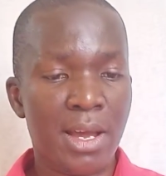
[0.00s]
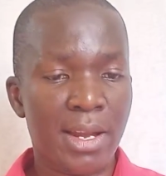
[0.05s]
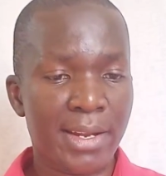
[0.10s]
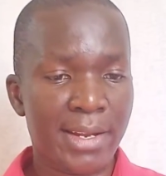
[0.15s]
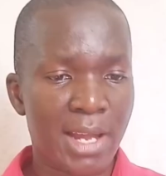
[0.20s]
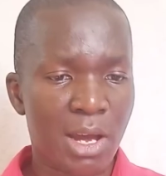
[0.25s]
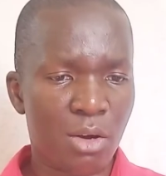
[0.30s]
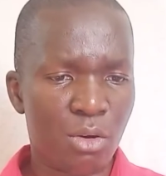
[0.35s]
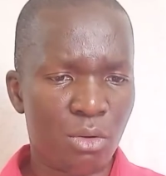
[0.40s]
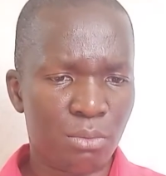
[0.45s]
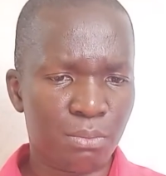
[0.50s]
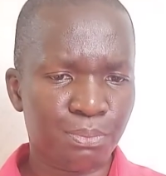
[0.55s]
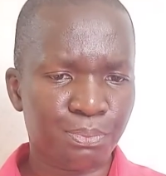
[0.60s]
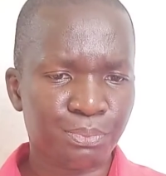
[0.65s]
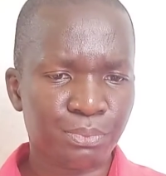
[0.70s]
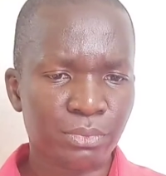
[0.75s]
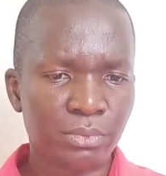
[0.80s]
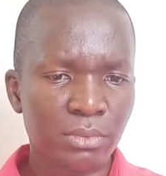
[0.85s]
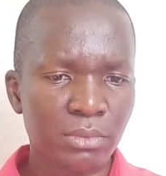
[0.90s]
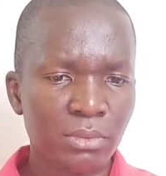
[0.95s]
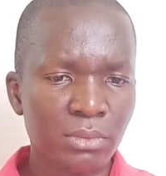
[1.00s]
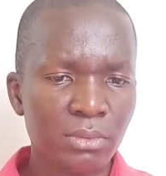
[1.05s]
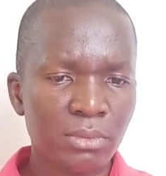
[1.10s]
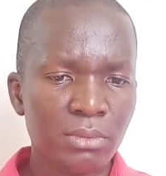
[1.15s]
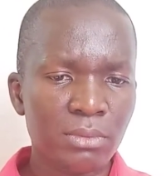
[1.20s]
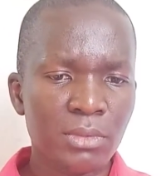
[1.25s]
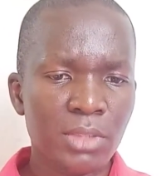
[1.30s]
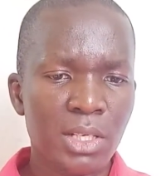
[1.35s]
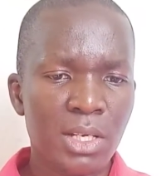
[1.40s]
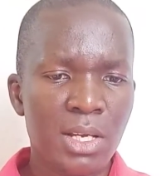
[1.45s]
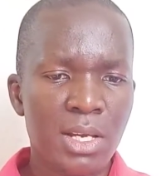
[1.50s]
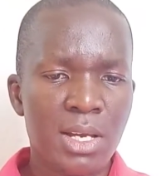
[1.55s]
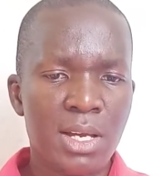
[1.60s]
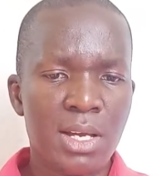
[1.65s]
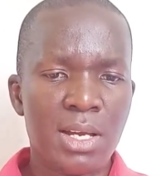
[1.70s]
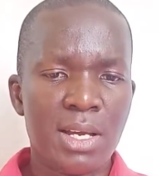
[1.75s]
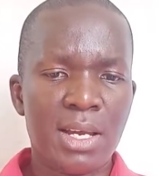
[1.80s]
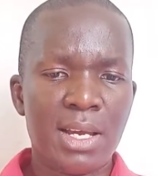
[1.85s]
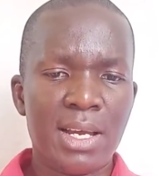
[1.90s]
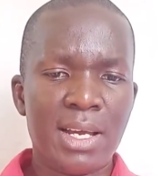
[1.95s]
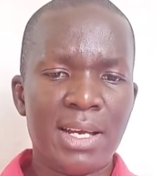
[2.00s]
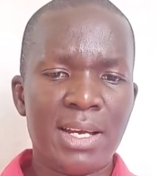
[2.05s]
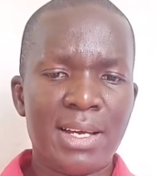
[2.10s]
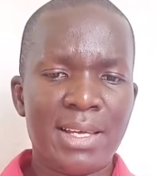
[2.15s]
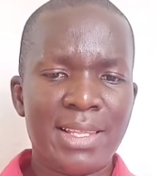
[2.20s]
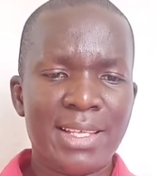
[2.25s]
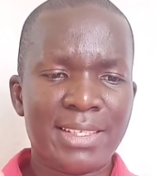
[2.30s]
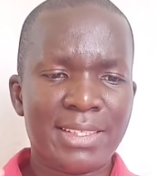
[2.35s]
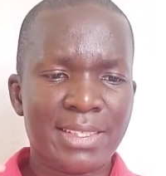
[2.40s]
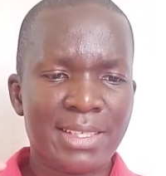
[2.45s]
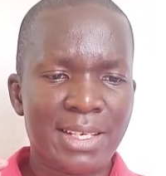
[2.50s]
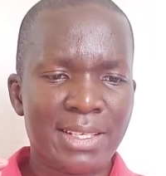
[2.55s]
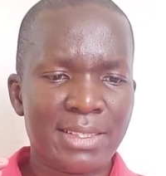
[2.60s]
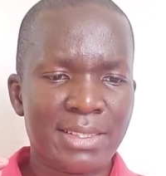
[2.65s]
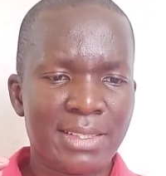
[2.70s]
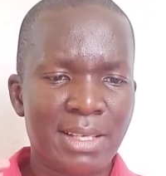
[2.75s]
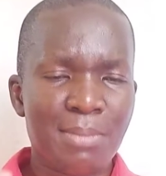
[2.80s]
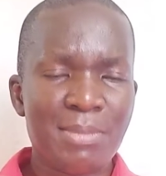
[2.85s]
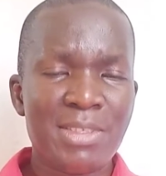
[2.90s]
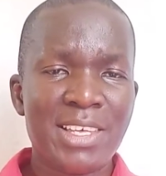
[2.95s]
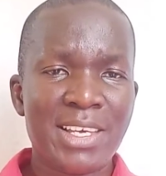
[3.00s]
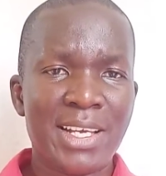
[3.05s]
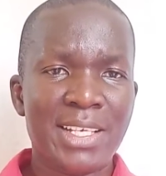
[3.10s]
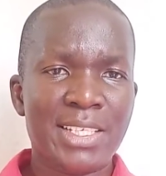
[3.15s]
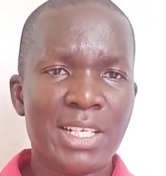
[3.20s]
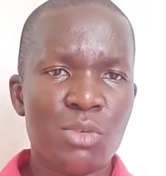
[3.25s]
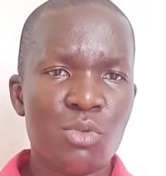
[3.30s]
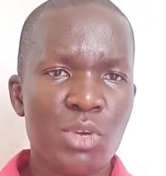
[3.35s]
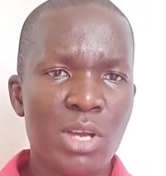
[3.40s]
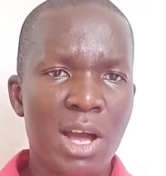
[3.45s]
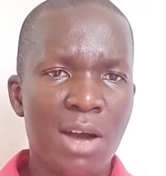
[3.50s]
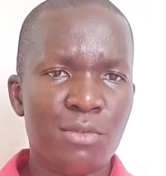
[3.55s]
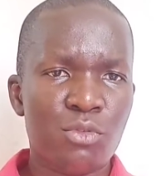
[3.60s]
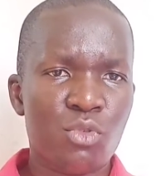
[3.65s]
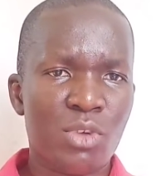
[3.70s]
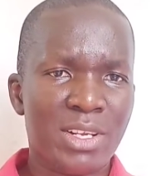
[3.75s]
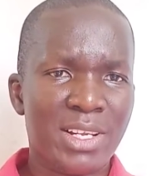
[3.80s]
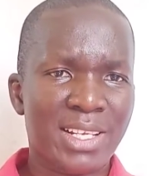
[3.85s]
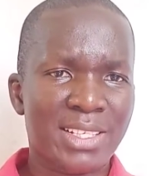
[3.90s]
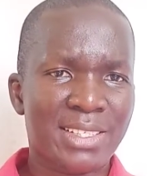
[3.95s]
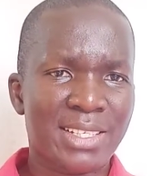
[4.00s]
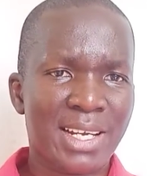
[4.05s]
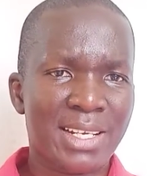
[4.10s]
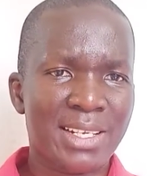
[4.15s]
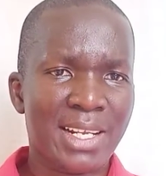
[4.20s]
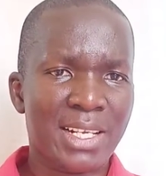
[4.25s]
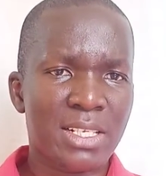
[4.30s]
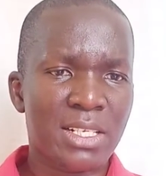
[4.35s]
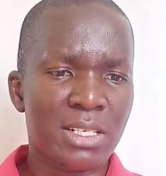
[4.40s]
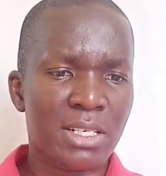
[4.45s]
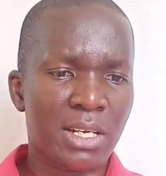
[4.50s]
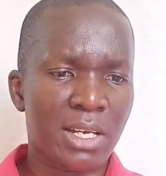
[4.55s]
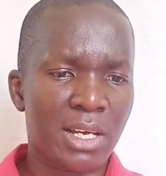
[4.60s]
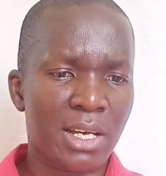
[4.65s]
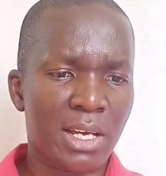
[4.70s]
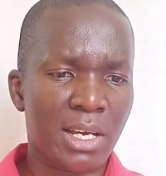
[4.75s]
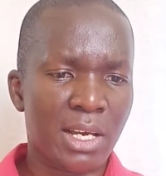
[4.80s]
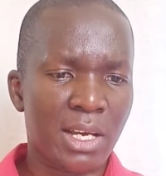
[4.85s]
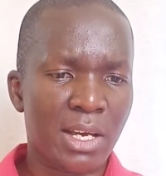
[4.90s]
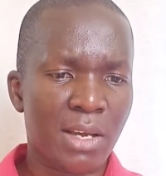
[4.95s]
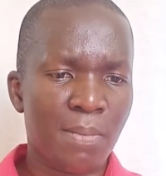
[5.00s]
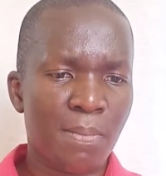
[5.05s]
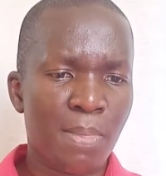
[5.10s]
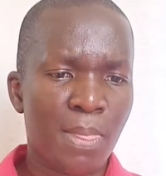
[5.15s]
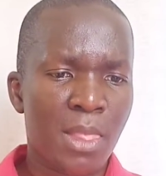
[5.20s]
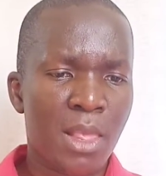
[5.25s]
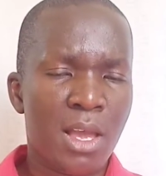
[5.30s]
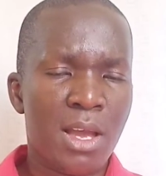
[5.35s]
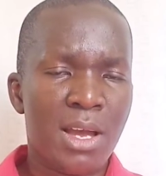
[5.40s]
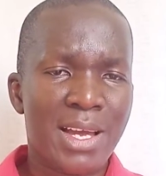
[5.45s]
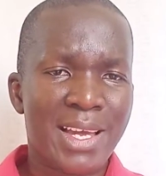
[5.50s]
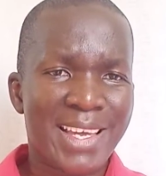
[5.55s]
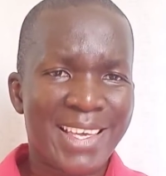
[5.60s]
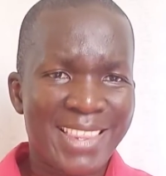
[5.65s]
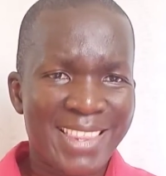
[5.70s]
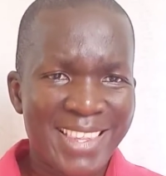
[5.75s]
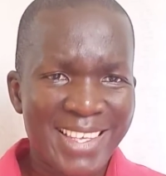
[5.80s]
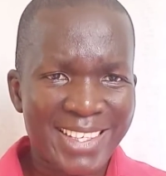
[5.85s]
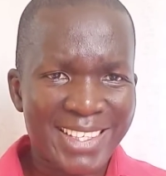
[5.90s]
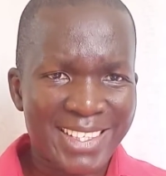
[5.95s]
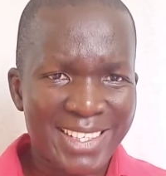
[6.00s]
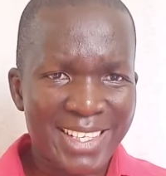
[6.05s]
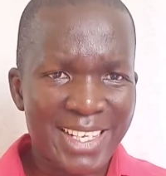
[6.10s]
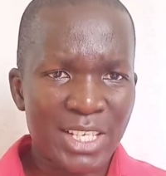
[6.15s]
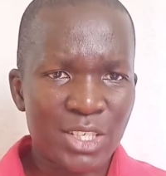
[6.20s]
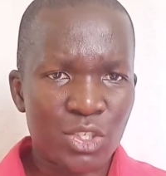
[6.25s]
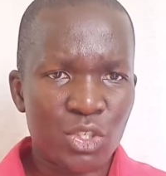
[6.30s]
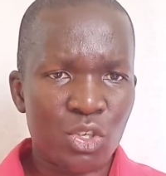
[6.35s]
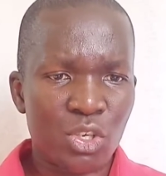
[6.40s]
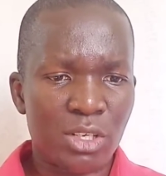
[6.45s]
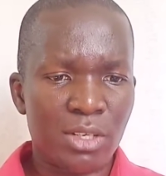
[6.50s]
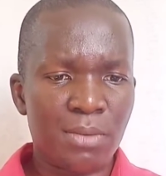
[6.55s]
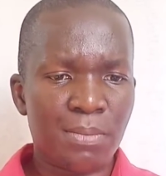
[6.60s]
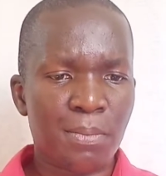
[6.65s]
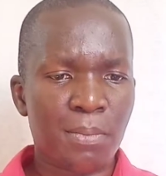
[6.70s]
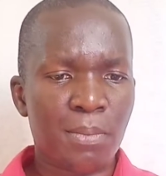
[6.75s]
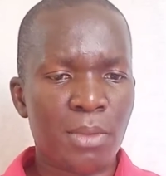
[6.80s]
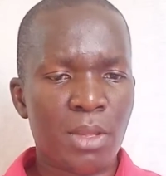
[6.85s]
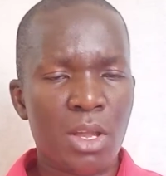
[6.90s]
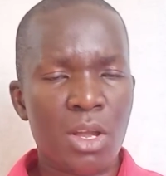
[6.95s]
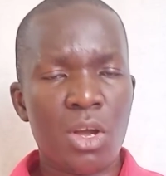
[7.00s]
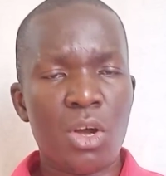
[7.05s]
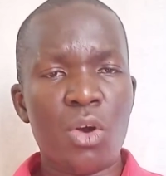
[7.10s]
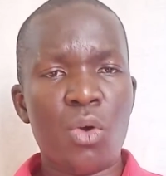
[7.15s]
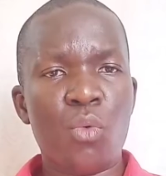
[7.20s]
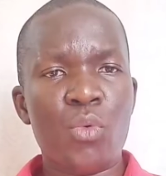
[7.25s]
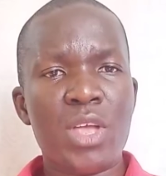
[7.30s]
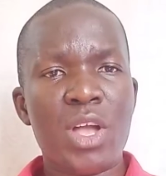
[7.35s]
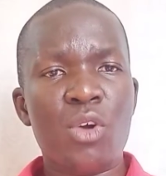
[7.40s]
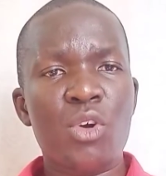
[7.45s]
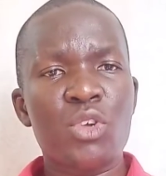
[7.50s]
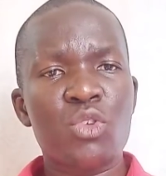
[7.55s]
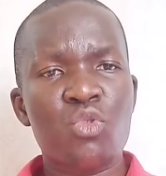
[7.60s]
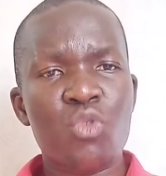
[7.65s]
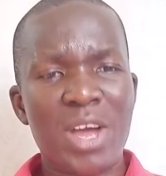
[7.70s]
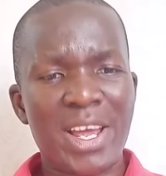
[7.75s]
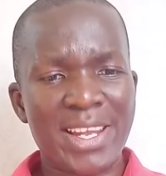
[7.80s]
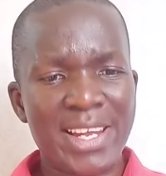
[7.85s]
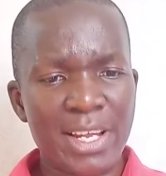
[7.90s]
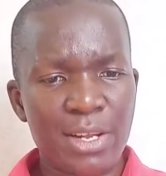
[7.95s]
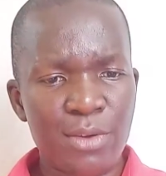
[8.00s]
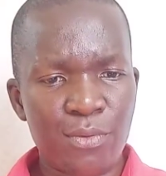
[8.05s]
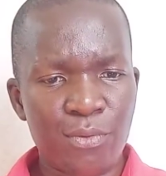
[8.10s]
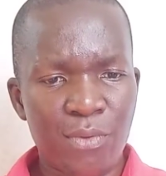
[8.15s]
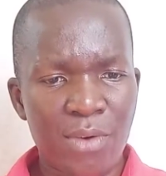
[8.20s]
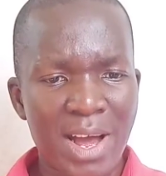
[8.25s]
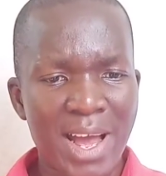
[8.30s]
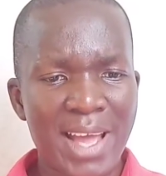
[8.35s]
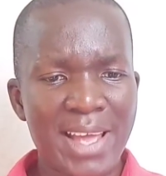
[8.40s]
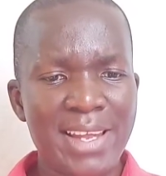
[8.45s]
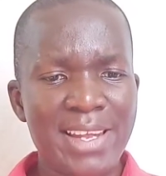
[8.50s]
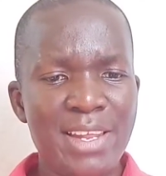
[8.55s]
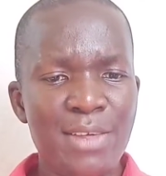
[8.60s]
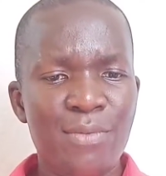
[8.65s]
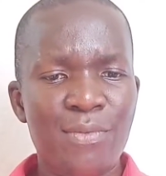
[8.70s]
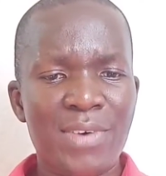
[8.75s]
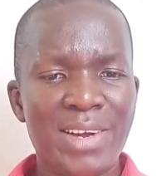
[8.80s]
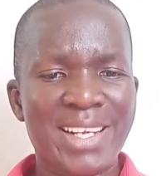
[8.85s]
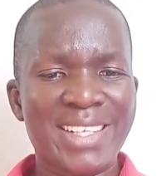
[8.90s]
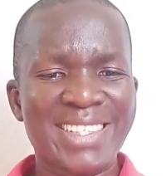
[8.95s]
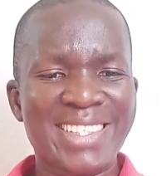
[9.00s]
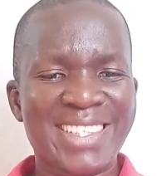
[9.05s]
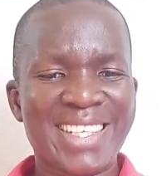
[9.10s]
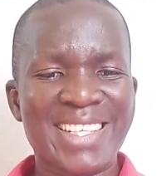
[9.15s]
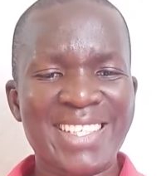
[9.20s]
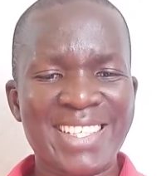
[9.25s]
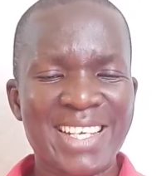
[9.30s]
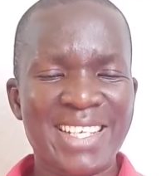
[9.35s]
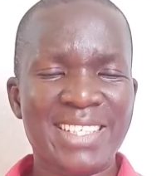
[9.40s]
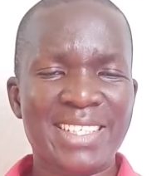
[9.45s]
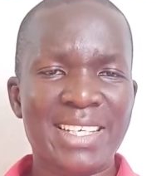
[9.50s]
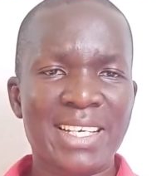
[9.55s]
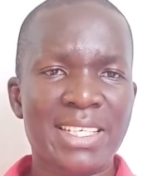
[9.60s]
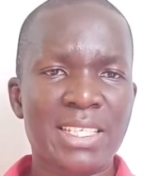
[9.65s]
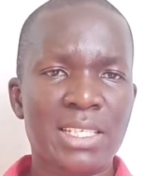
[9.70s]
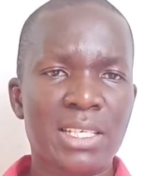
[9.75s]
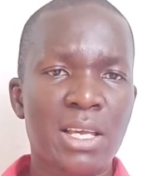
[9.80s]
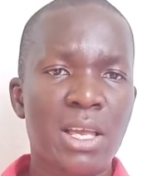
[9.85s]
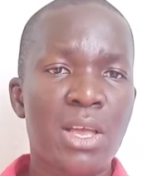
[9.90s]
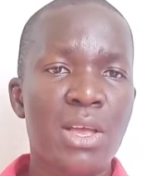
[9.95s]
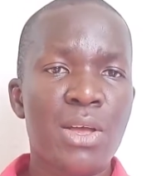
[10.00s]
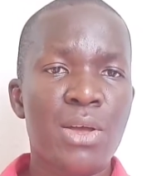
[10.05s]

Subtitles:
Now, there's something else that we have to understand, that in this lesson, we are going to identify different sentences